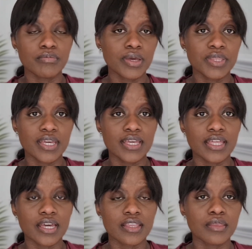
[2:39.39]
maybe they
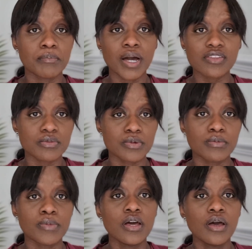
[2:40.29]
get like the
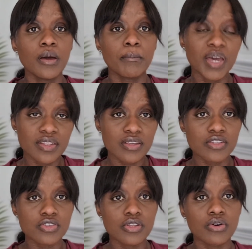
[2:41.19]
maximum
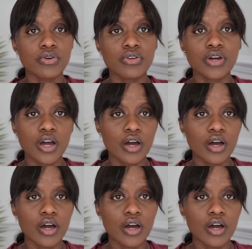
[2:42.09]
maintenance loan